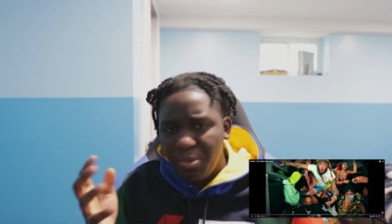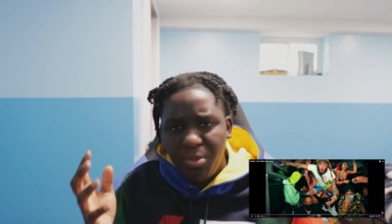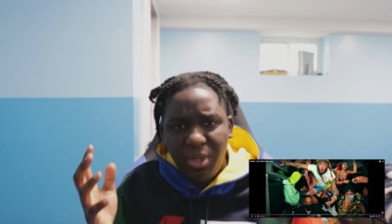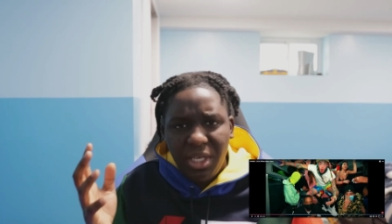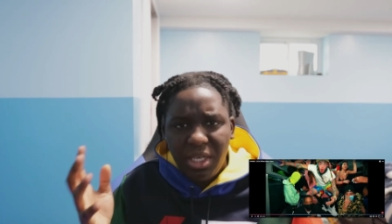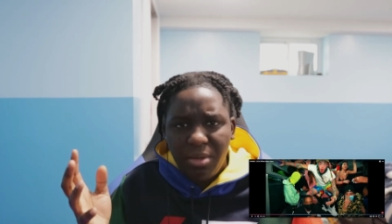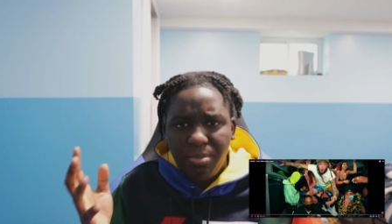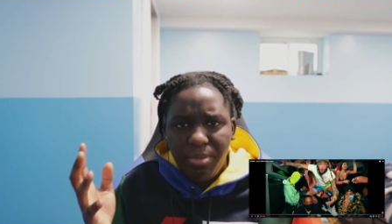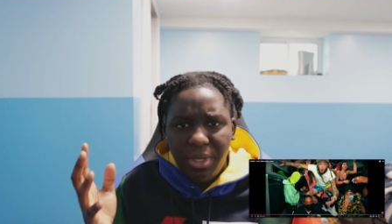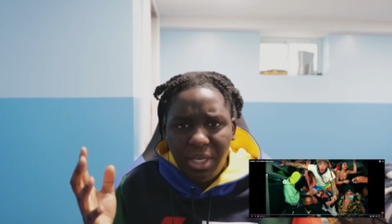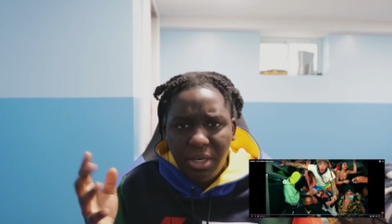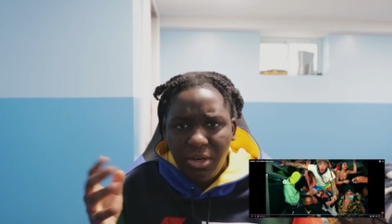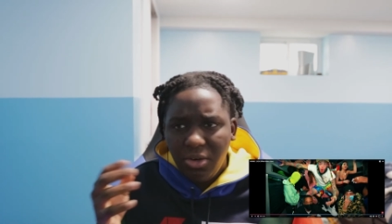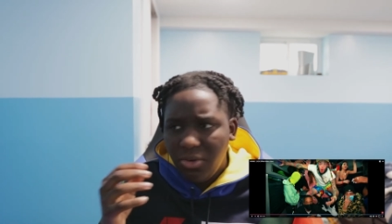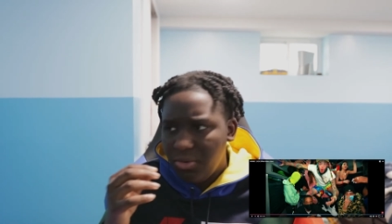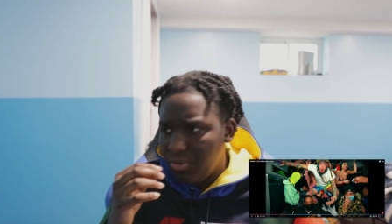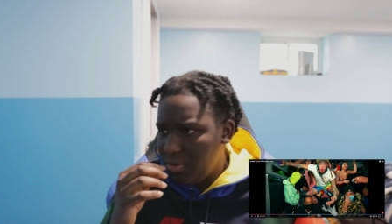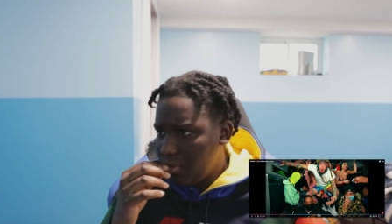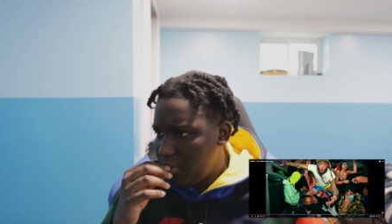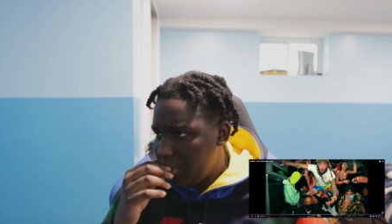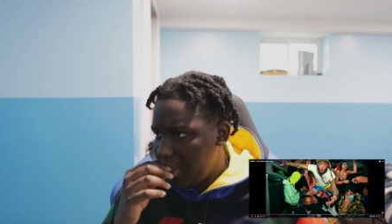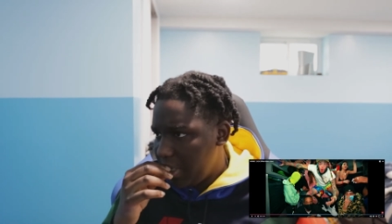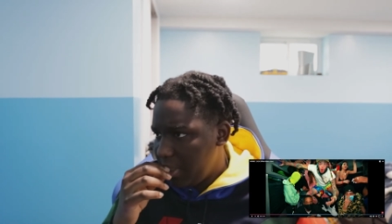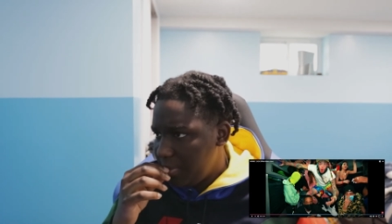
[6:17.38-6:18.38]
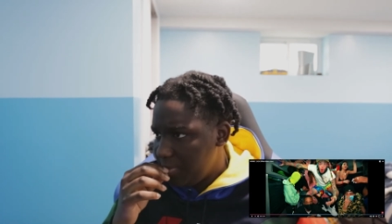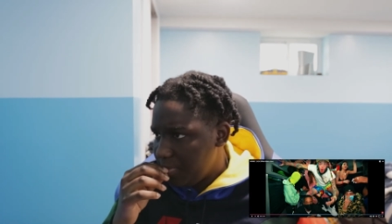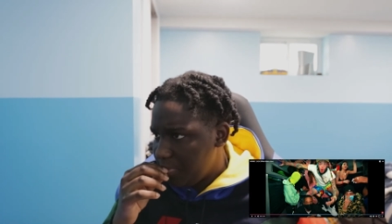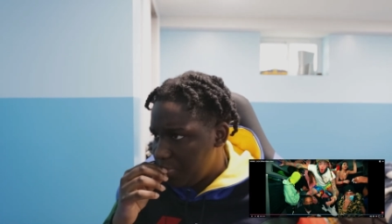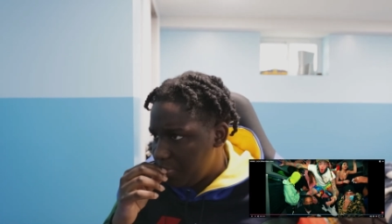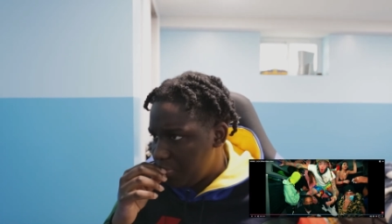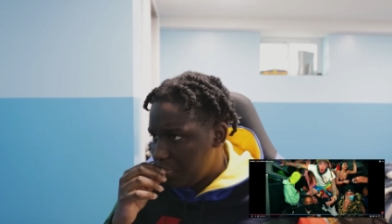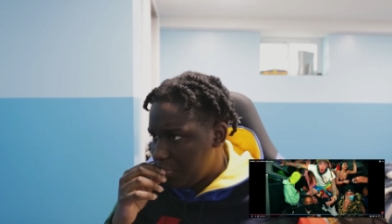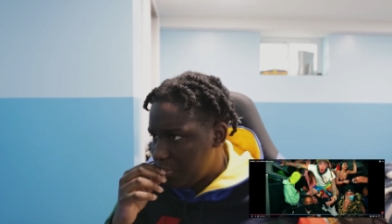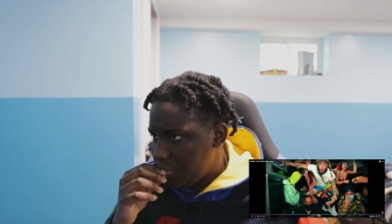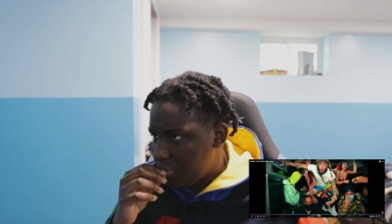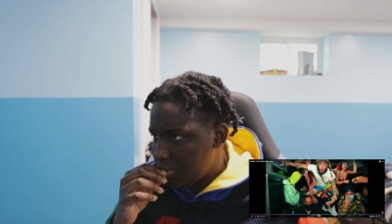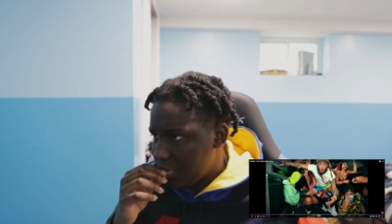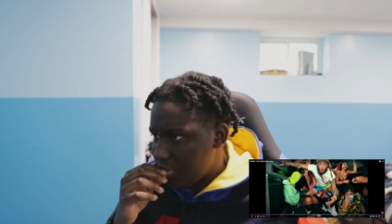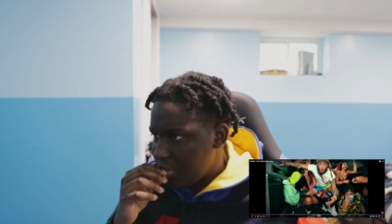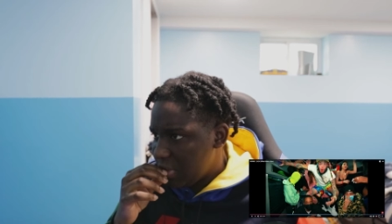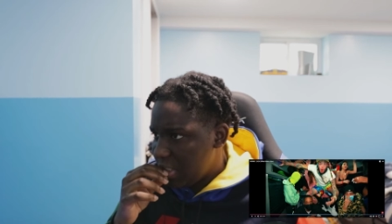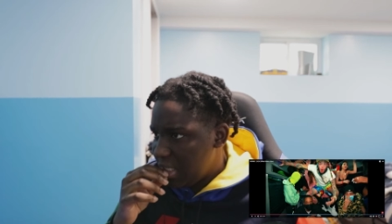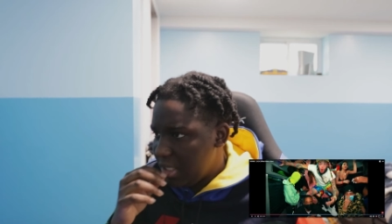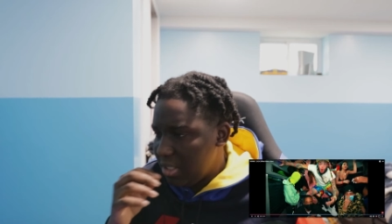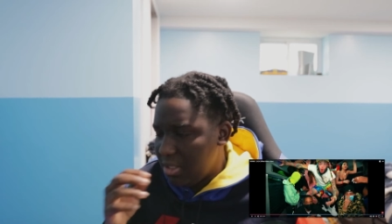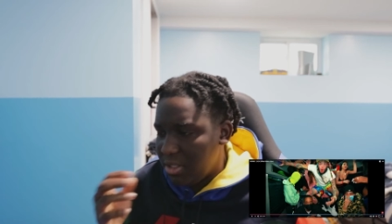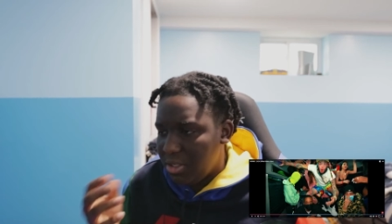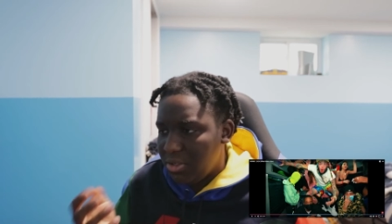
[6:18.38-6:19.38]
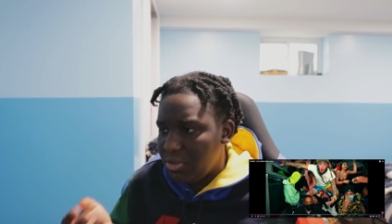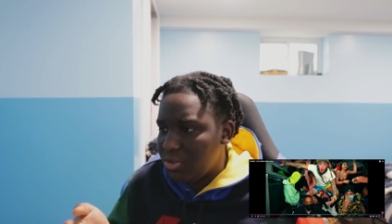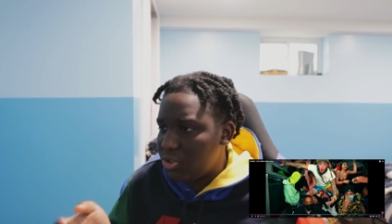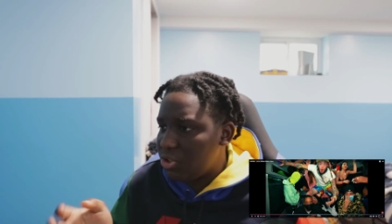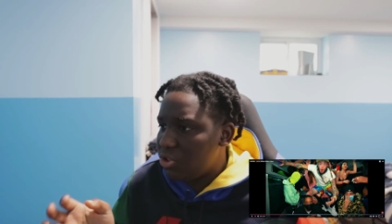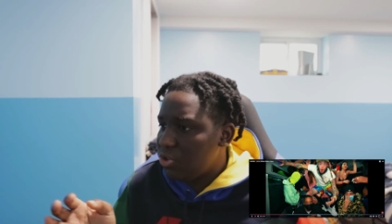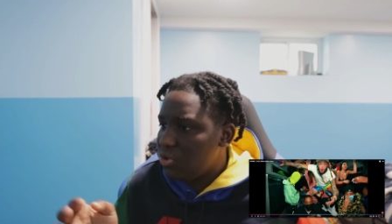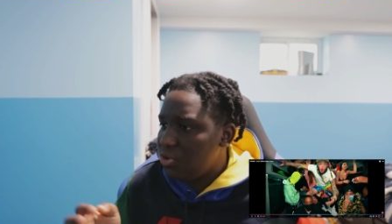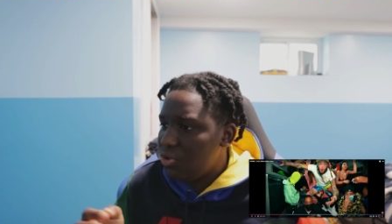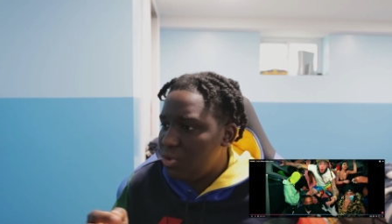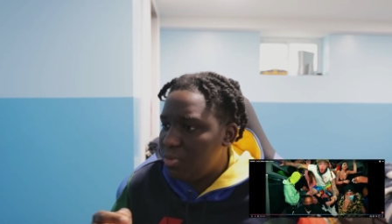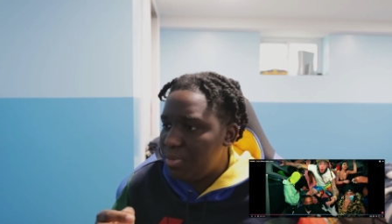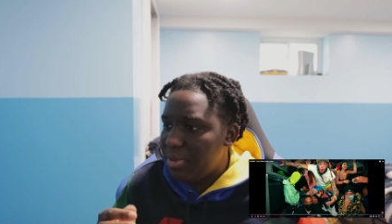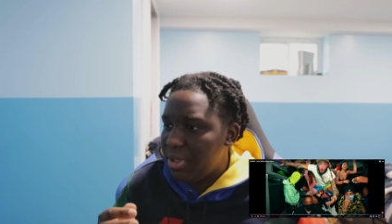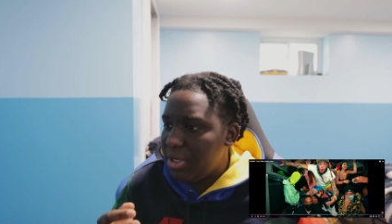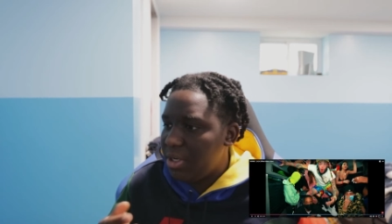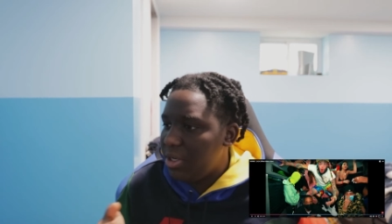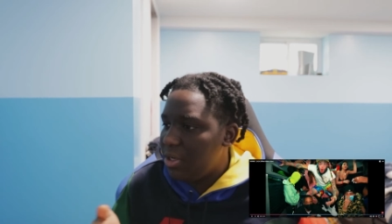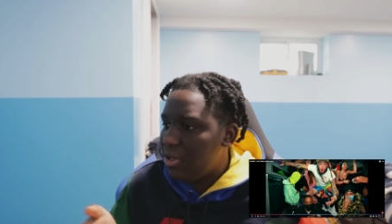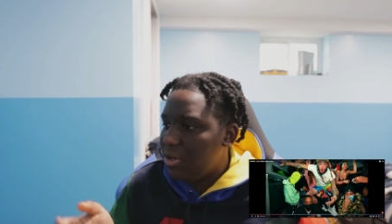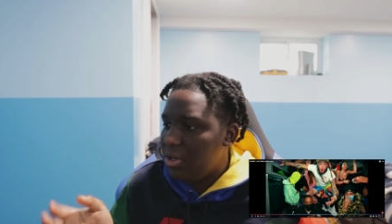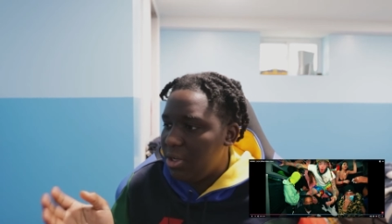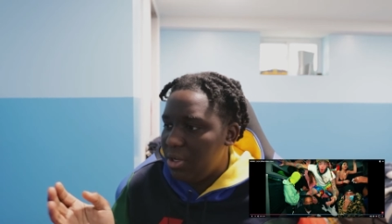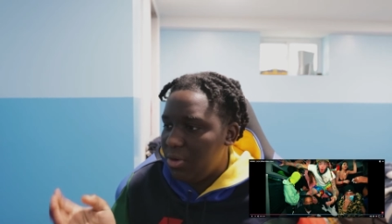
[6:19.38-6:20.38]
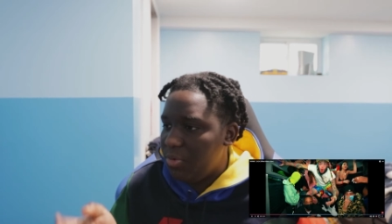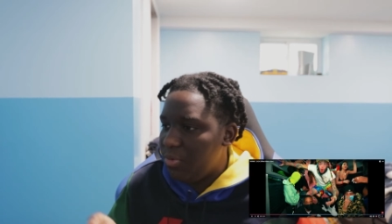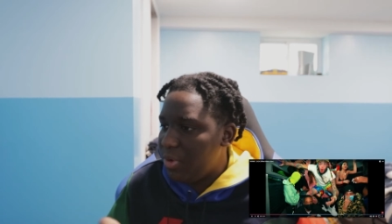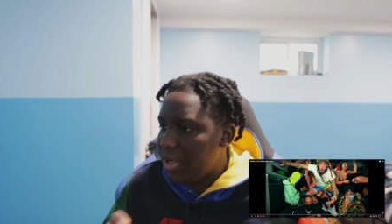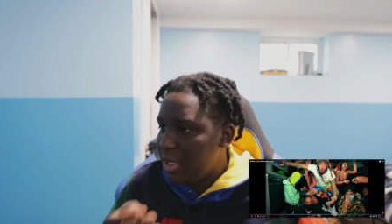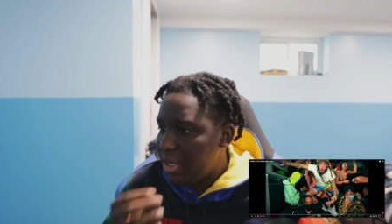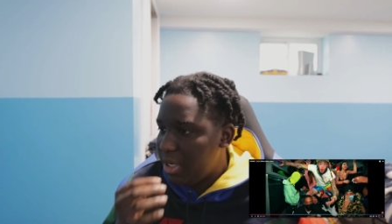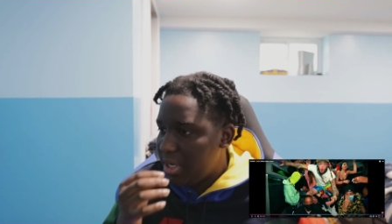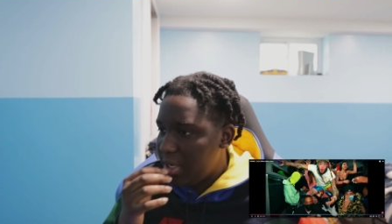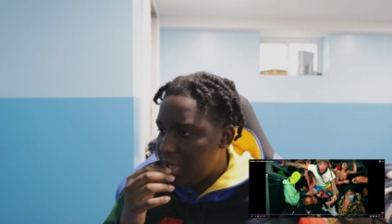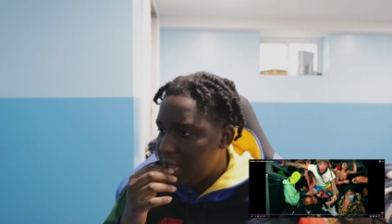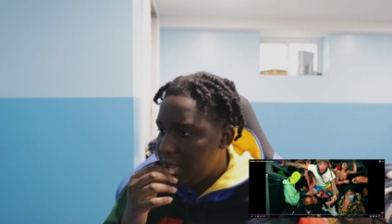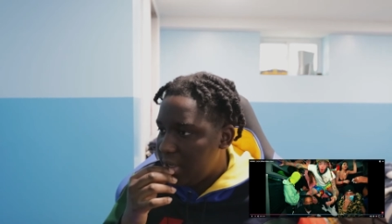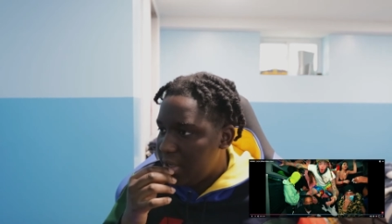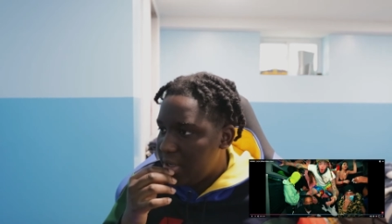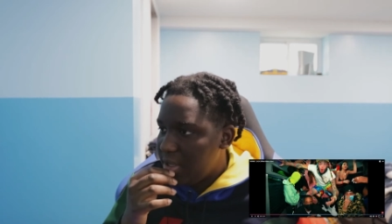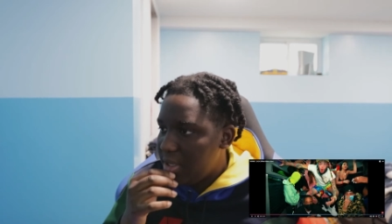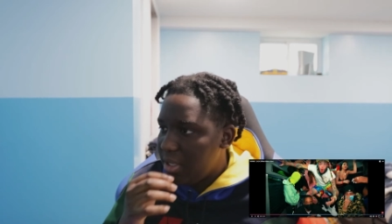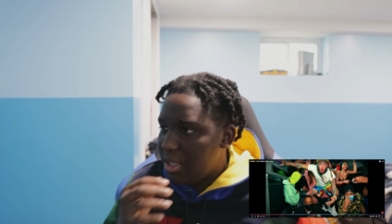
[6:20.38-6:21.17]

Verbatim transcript: Meek Mill, right? And Lil Snoop and whatnot.